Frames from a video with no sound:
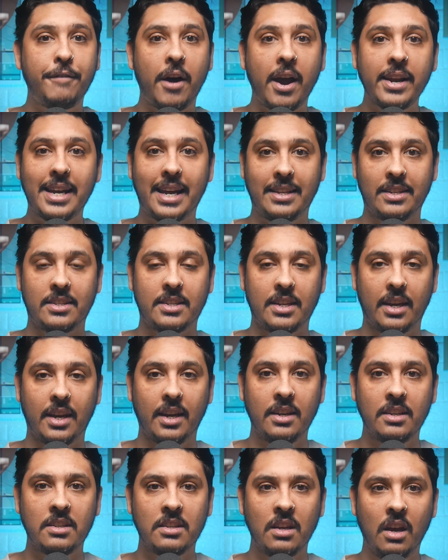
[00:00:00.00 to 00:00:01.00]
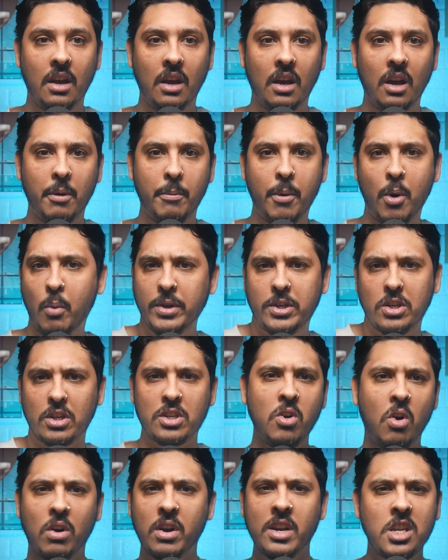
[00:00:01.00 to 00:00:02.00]
finances, but we're
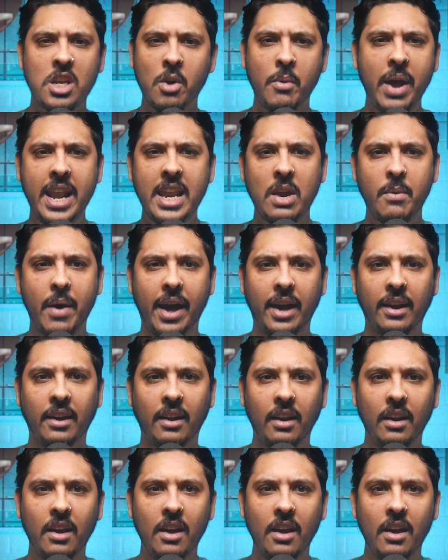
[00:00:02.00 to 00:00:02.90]
just not going to do it anyway.